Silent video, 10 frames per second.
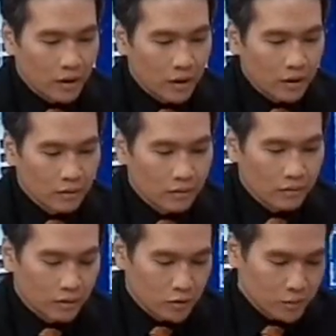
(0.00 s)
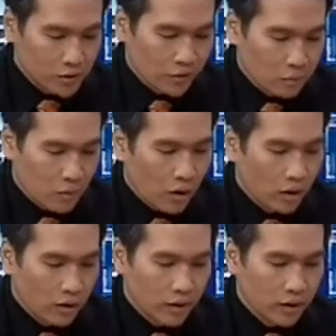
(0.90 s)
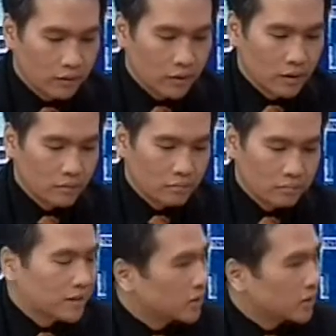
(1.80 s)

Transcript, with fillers: a, a, a specific mall in, yeah. in